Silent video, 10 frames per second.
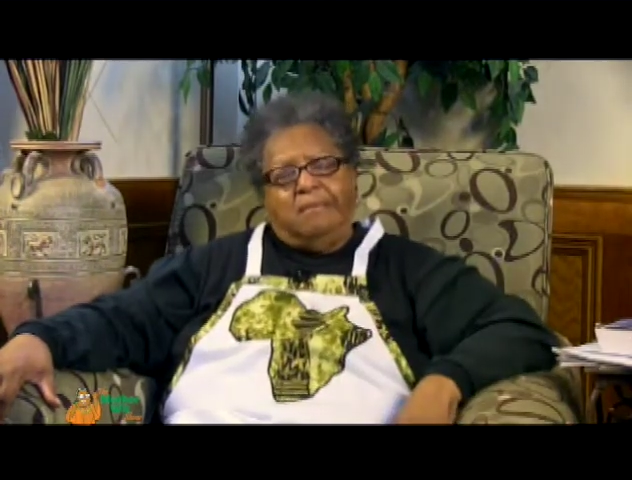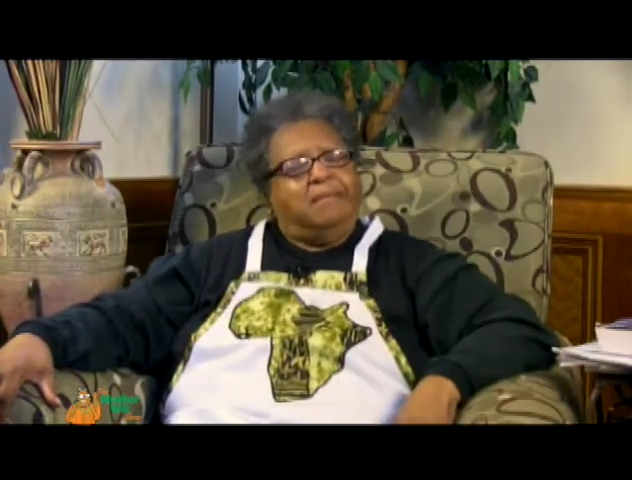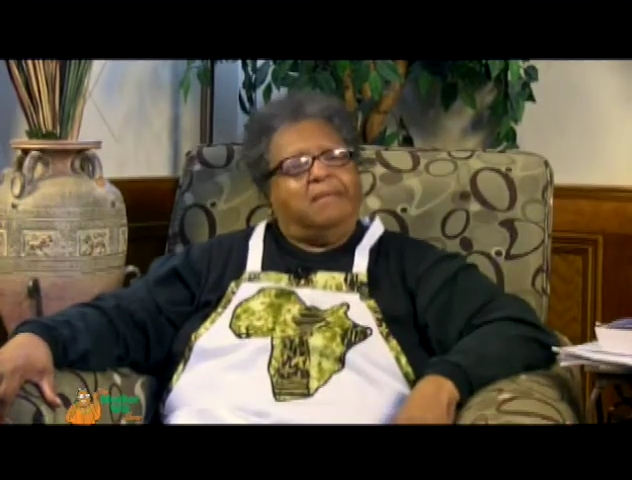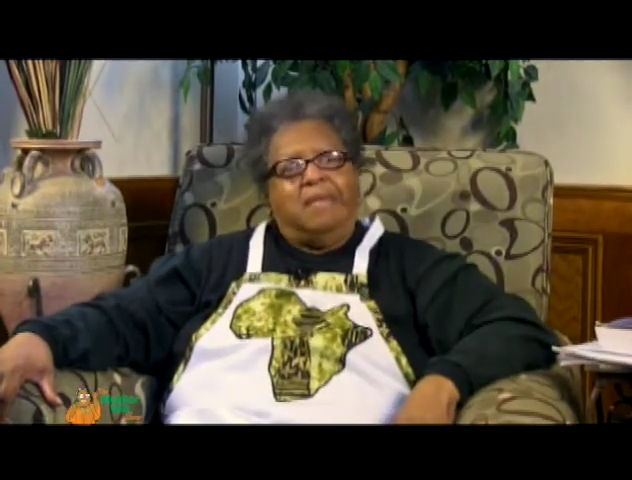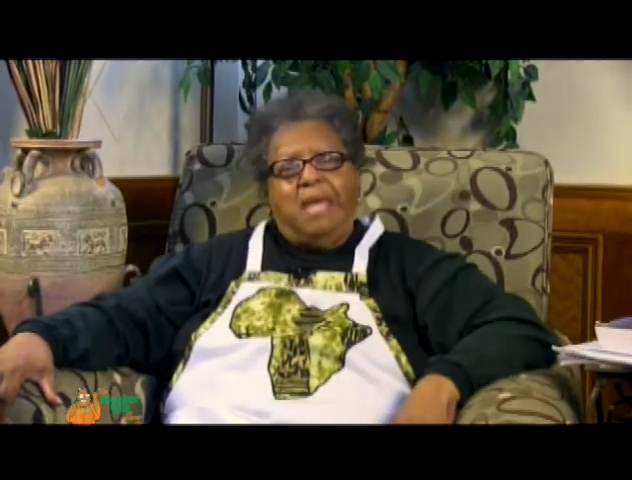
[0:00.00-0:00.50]

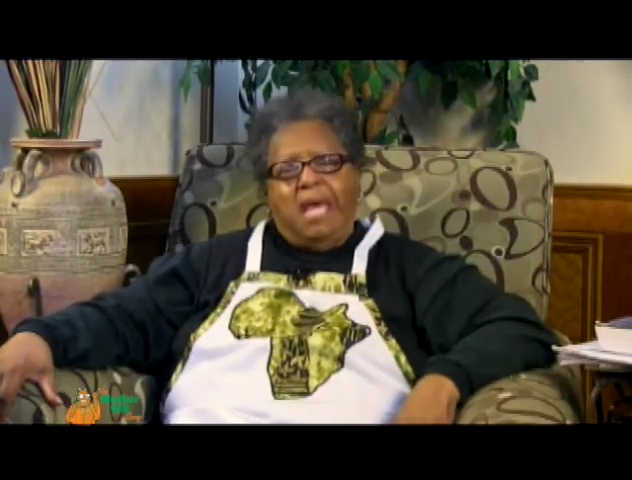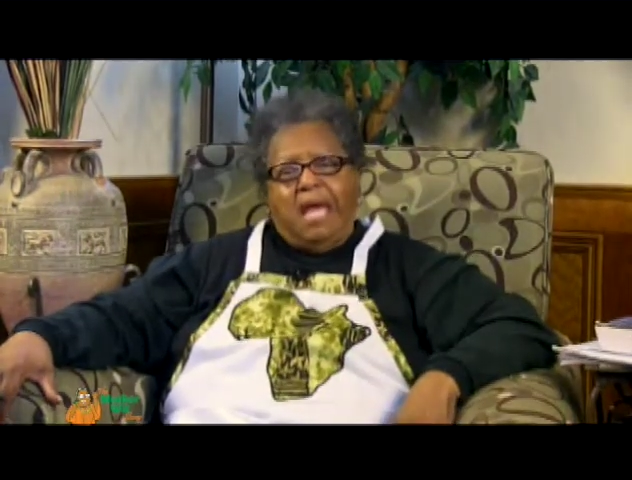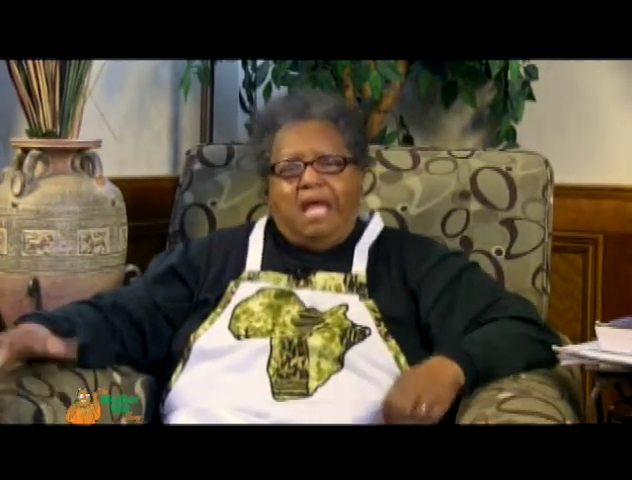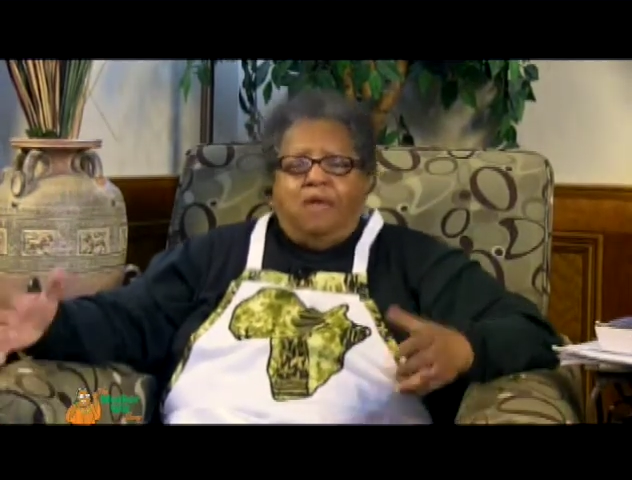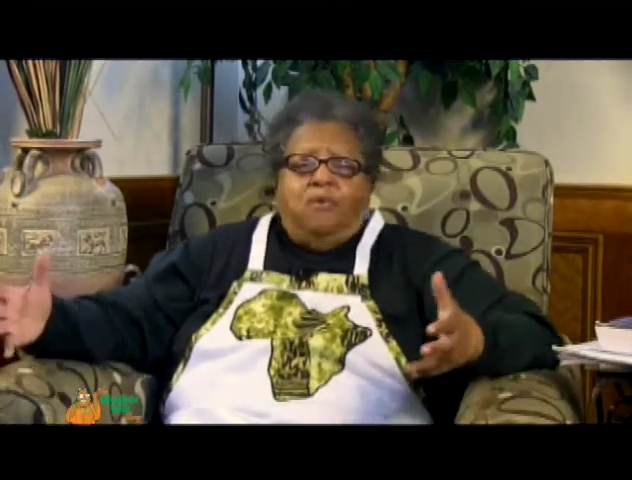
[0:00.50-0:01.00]

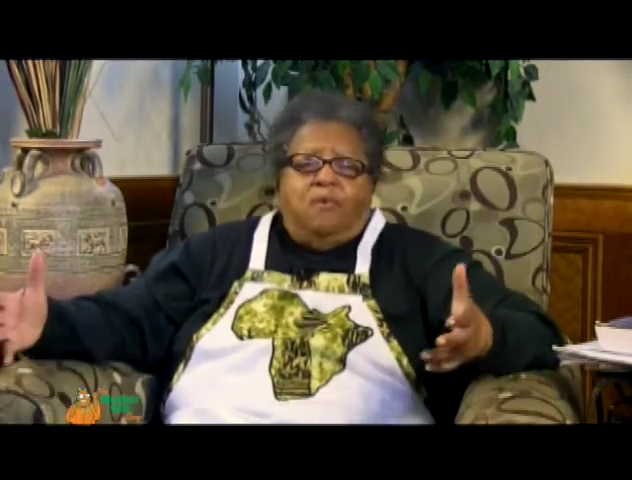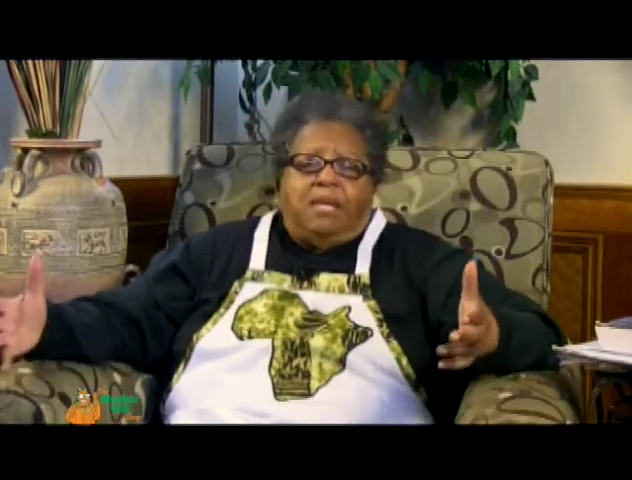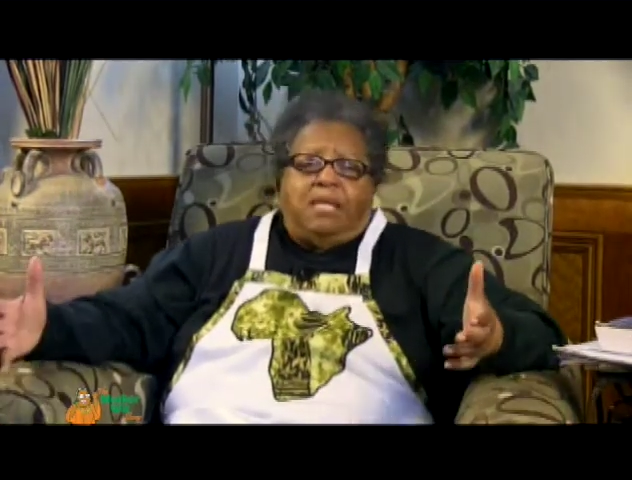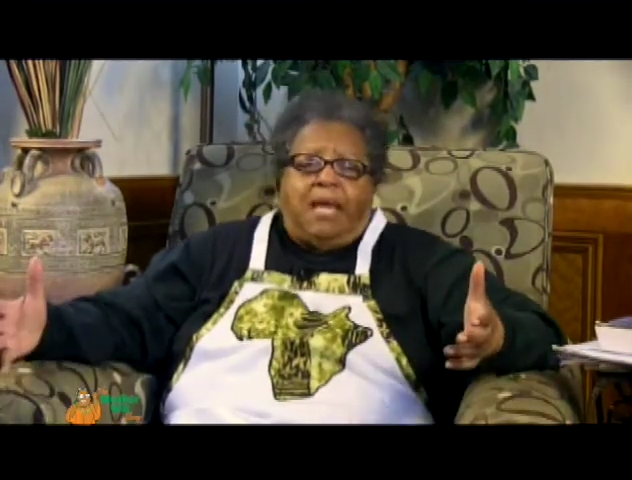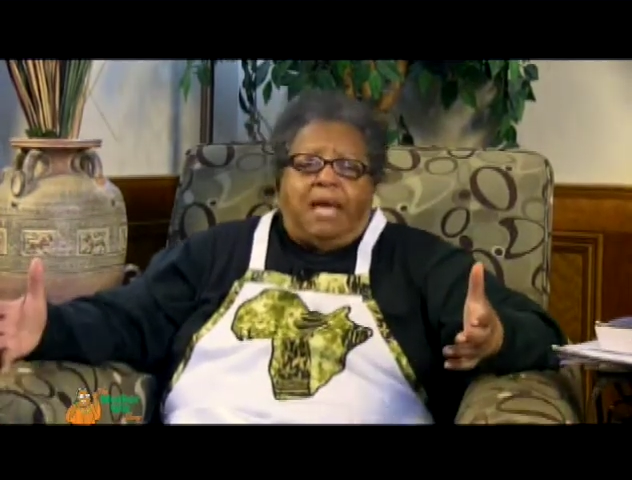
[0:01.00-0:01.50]
He knew
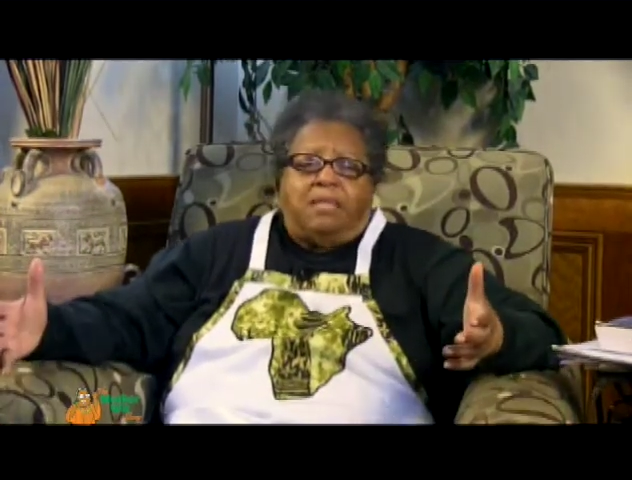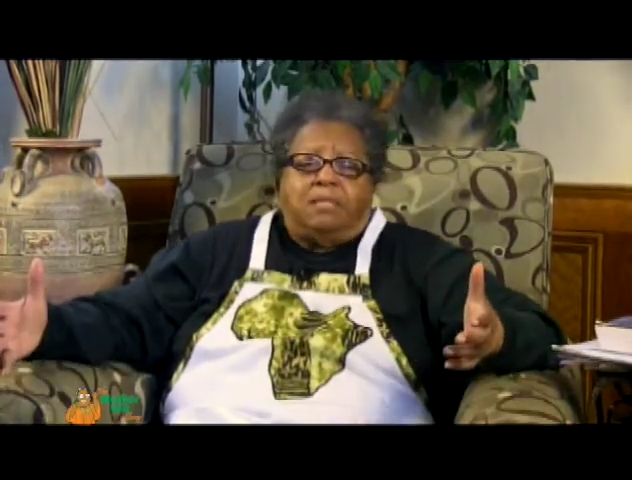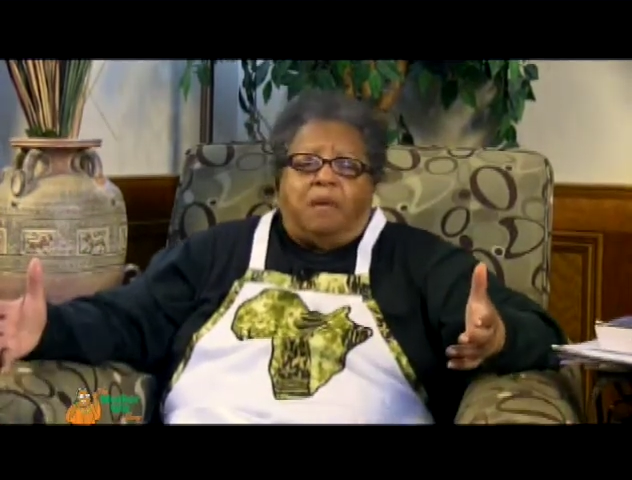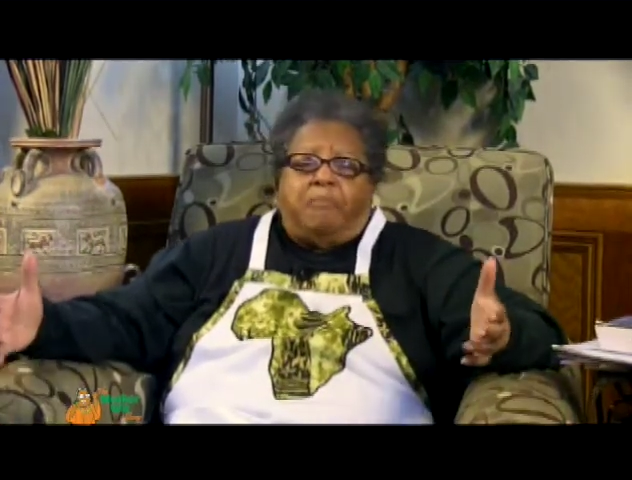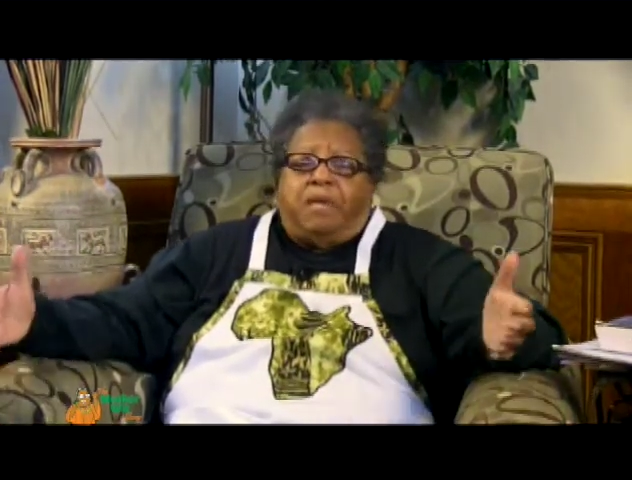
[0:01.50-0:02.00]
at the
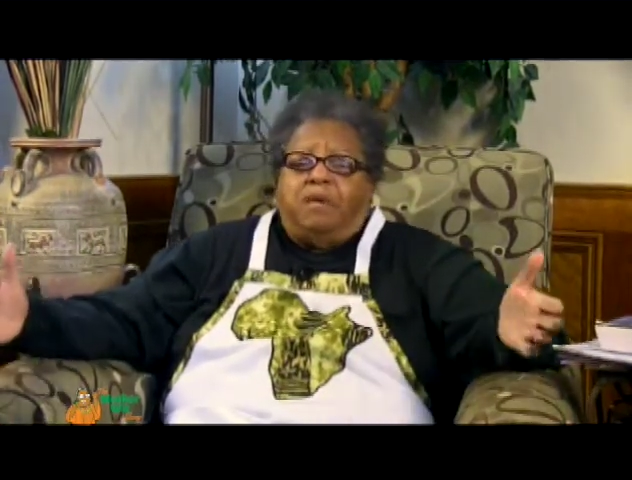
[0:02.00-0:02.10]
Last Supper